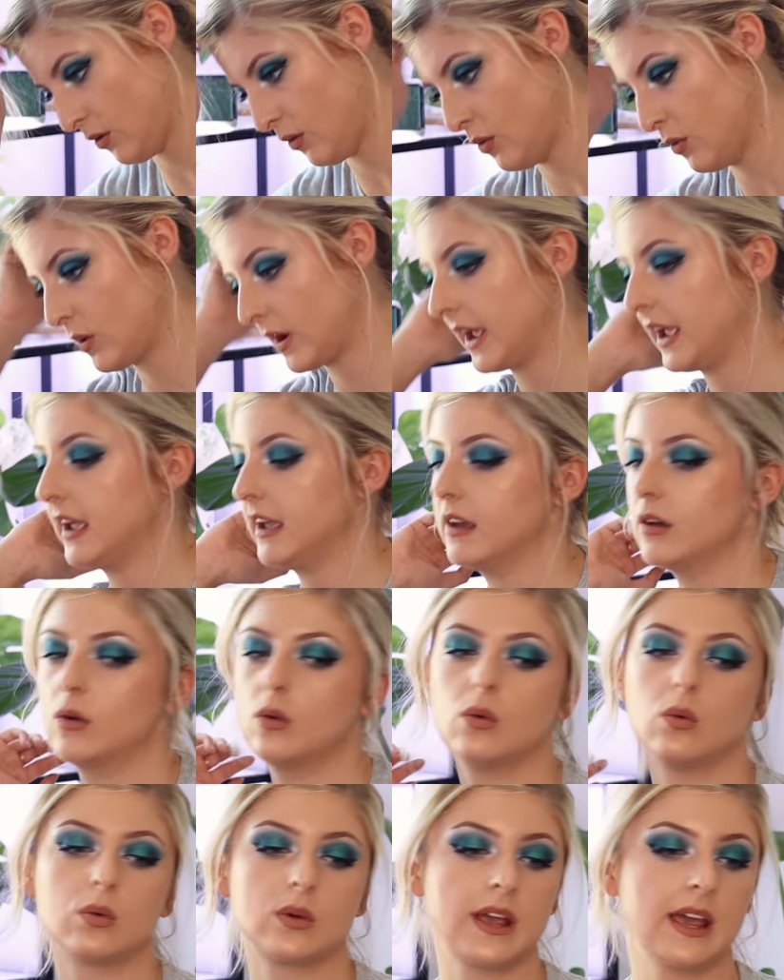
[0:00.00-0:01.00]
Okay,
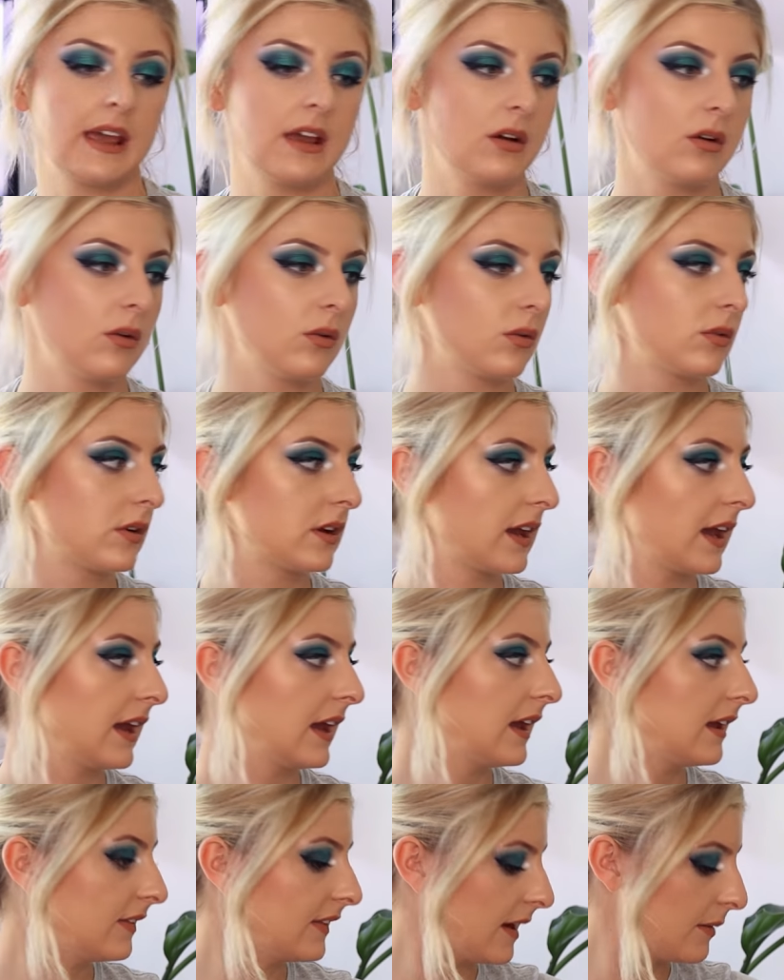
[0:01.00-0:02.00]
okay, okay.